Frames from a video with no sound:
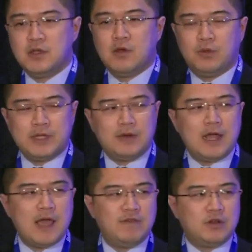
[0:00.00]
without
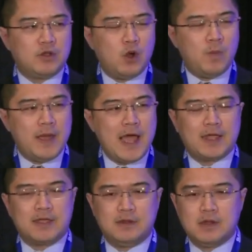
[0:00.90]
having to go
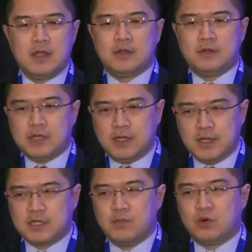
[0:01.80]
back and
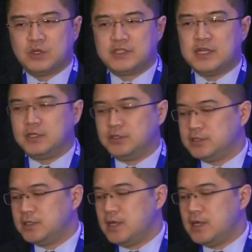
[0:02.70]
collect more cells.